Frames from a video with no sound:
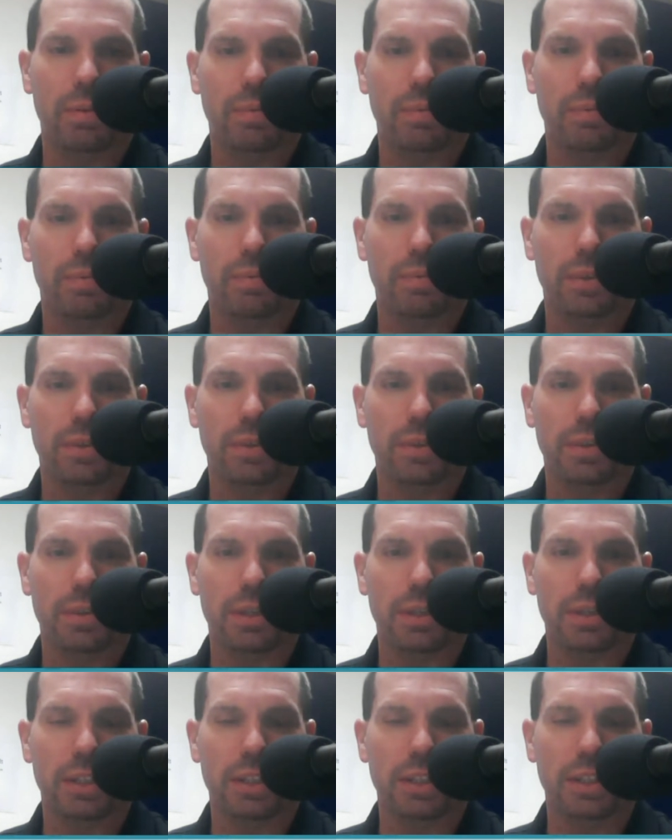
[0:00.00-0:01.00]
for tonight's
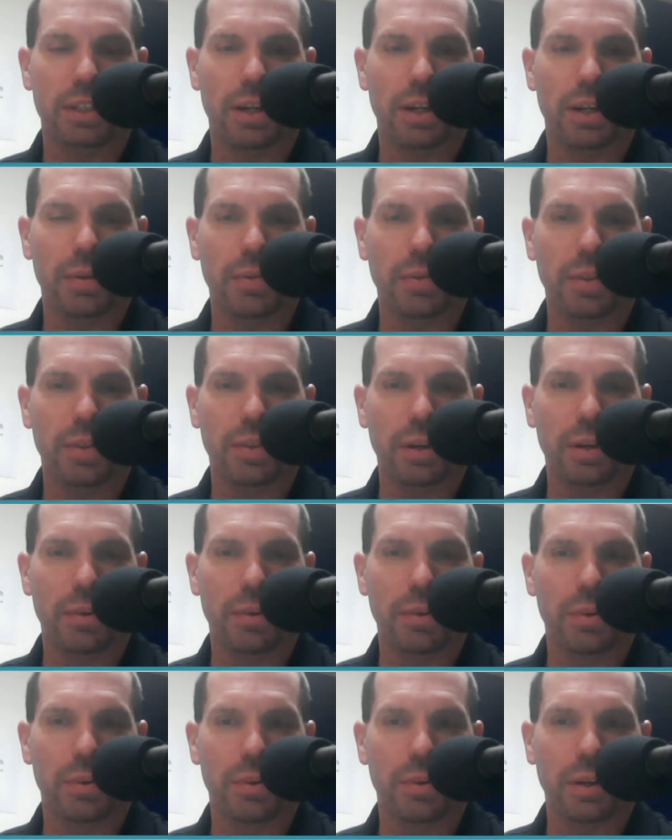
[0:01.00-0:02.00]
show, even though we're
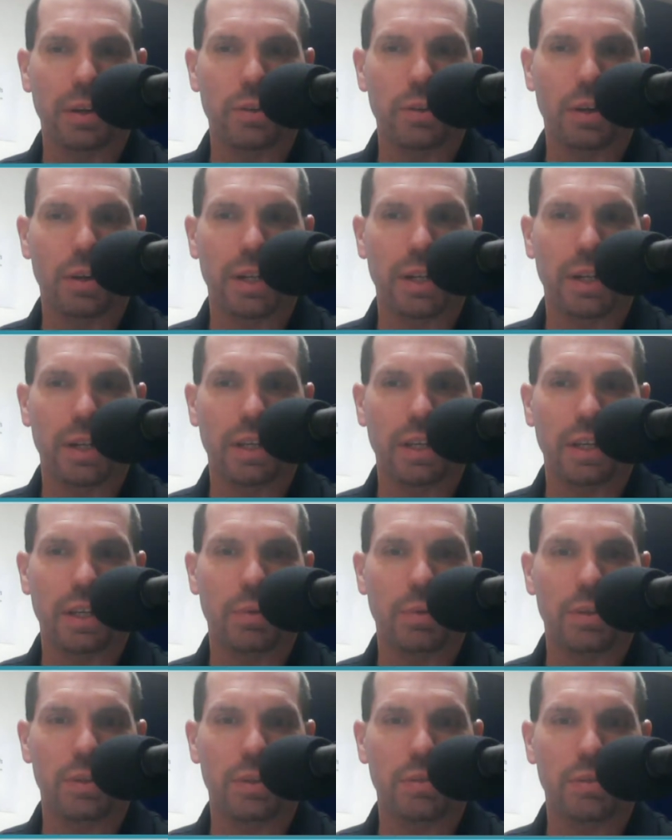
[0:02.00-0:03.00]
going to try to keep this
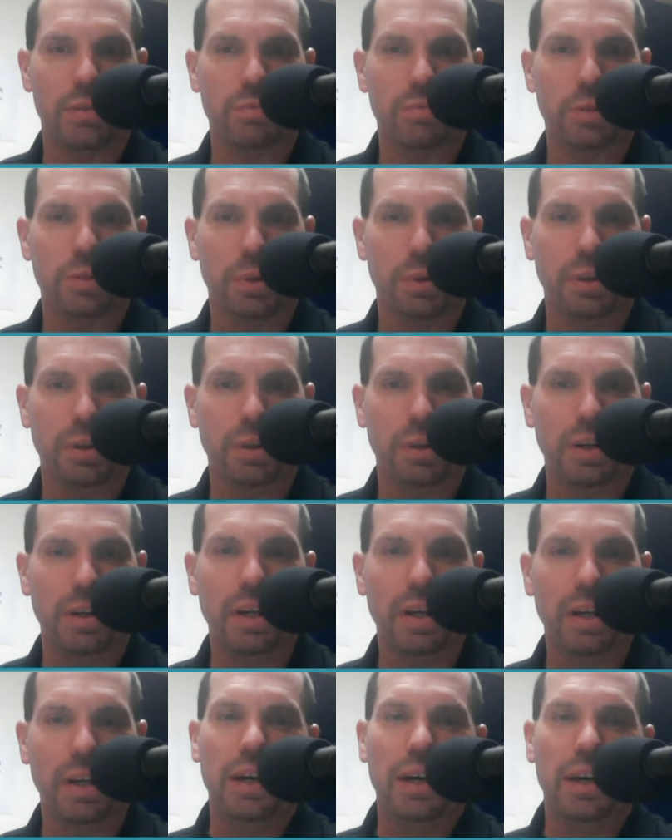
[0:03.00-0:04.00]
short.
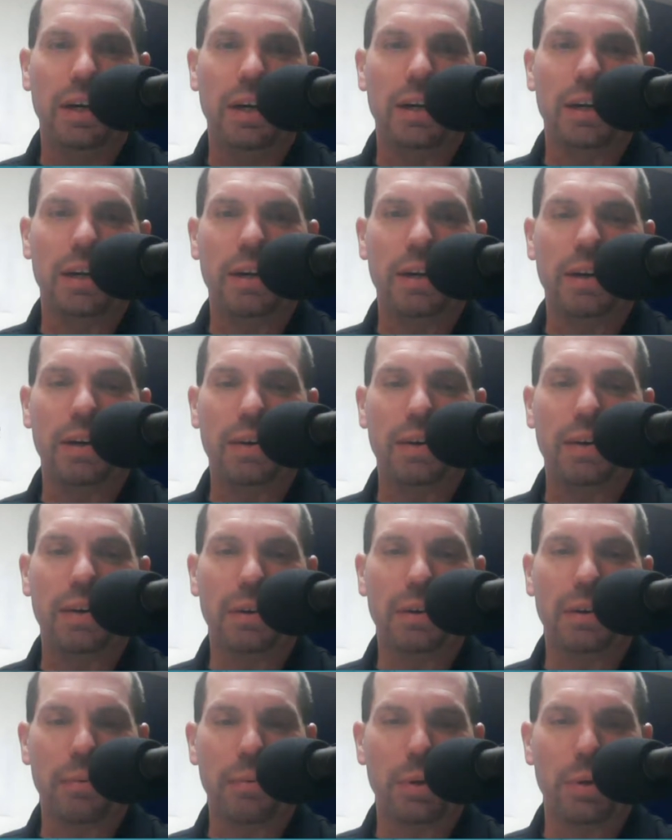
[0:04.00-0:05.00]
We'll
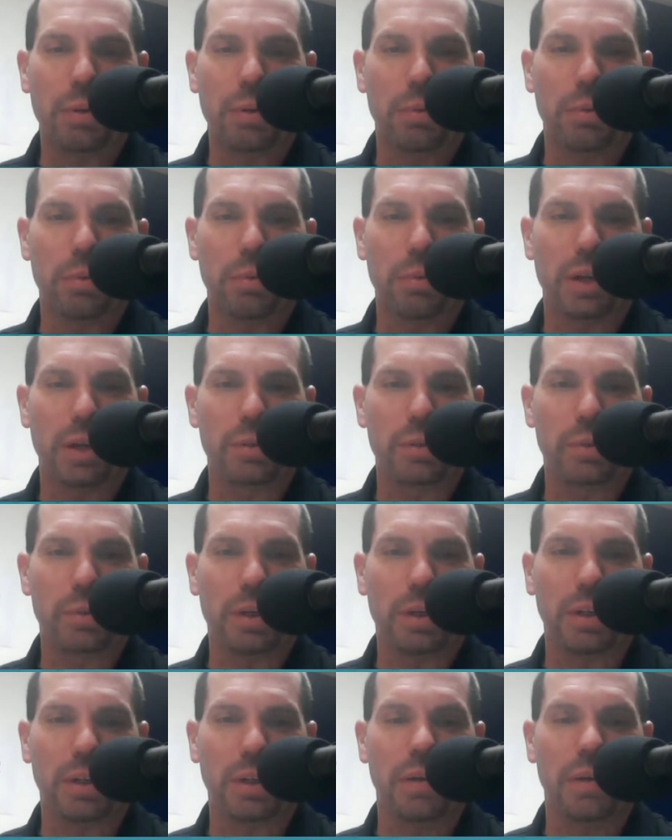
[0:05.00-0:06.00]
go through things quickly.
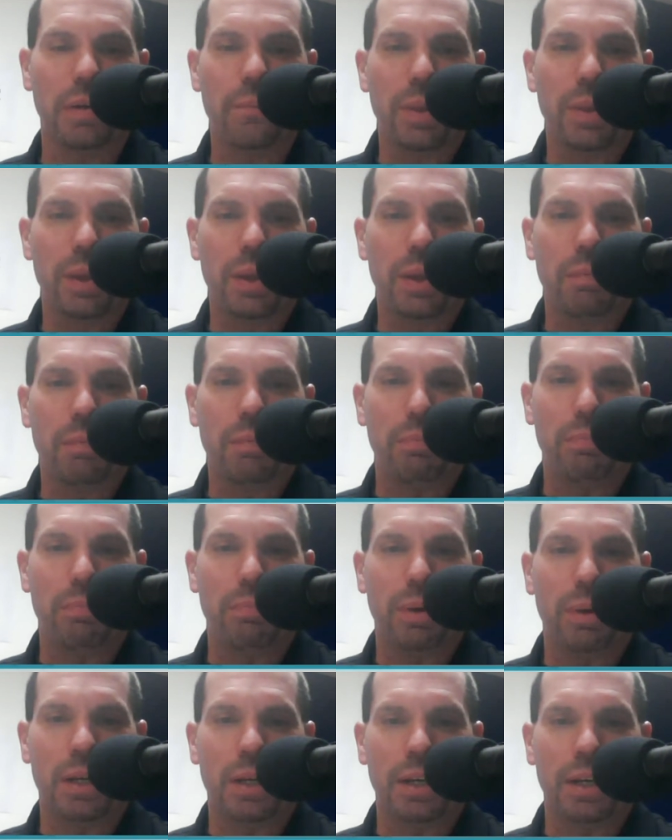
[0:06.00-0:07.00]

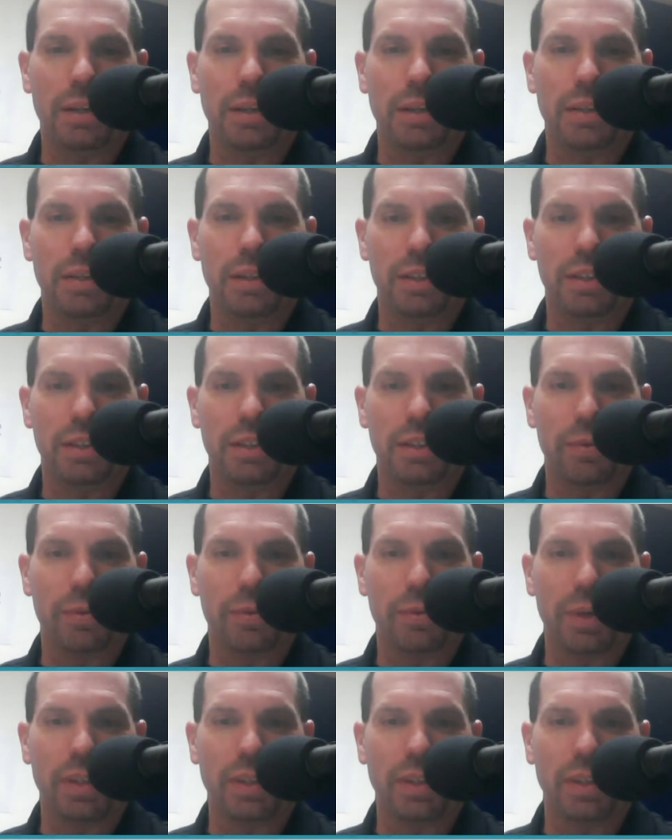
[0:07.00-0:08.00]
But since last week's
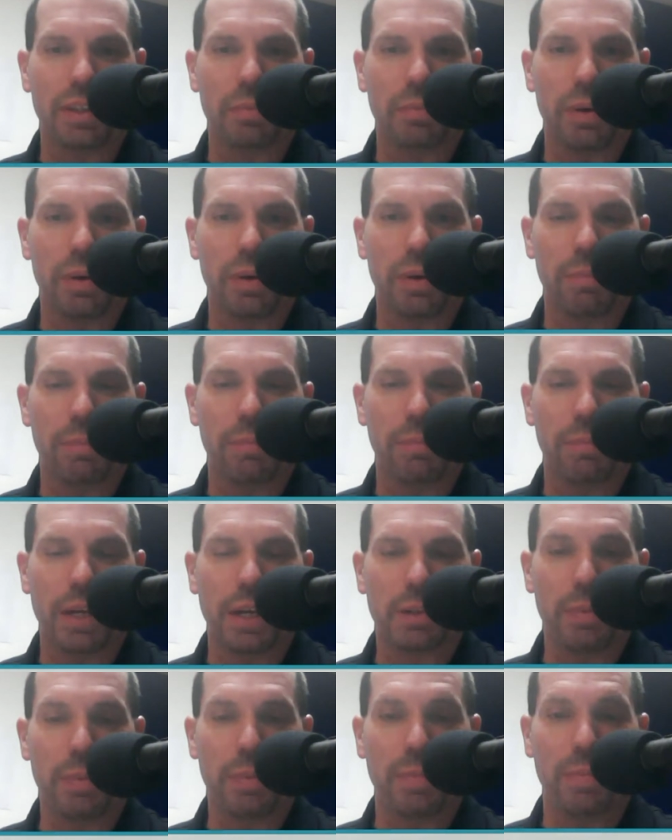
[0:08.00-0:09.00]

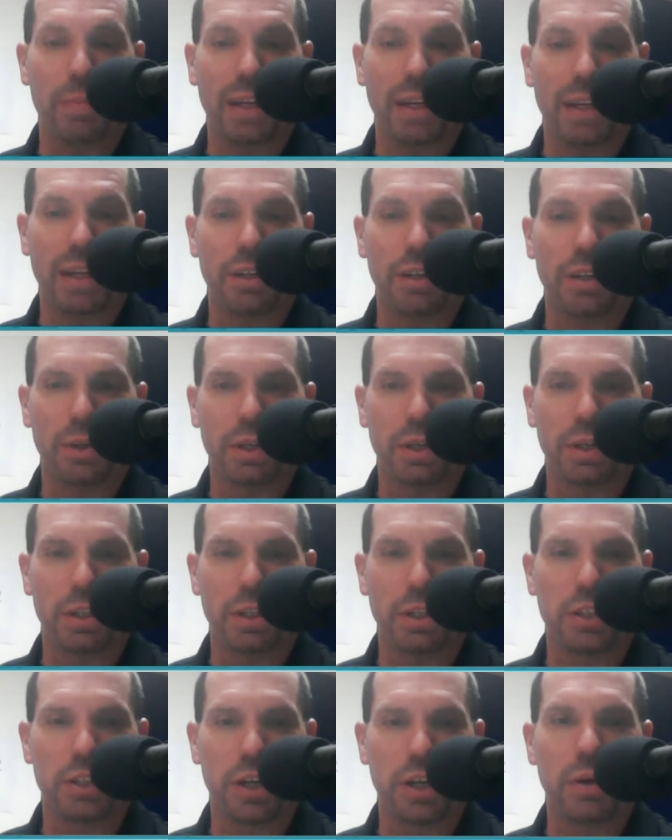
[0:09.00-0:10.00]
experiment in doing a
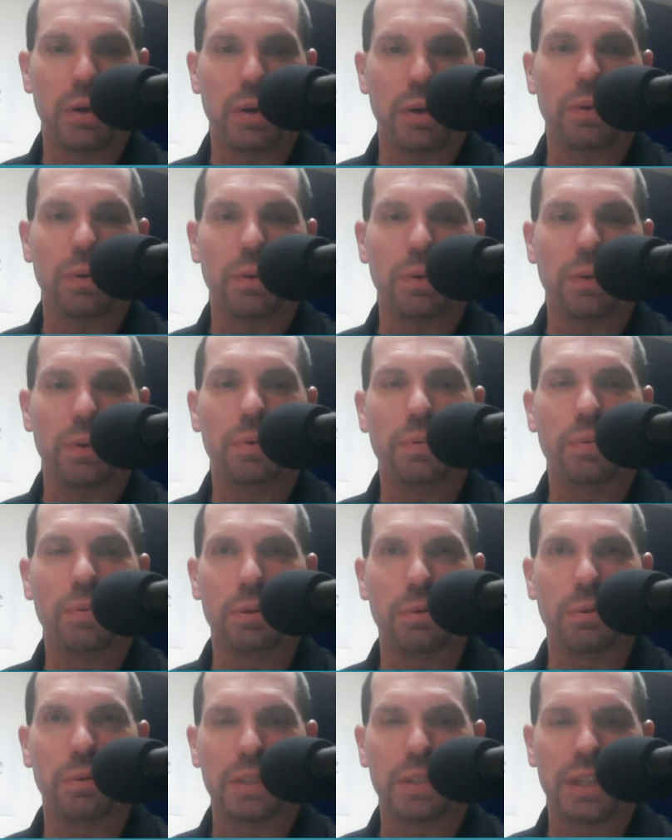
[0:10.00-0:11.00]
show with the two of us
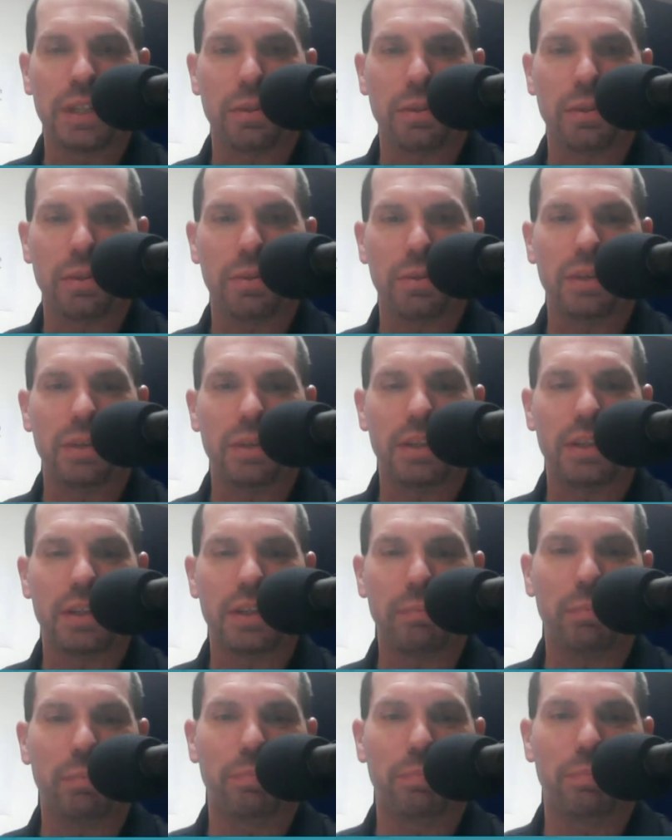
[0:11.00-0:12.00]
together in the same
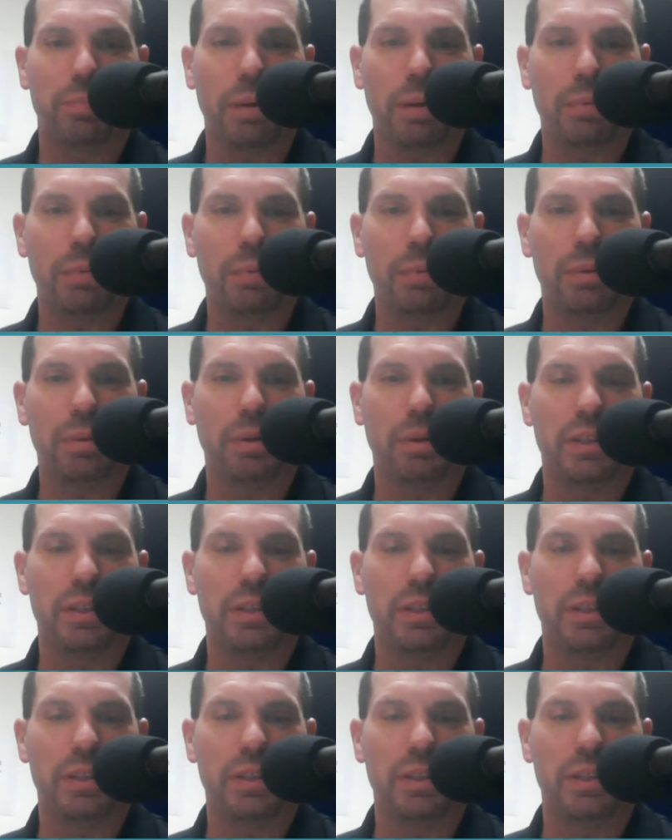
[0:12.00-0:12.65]
public place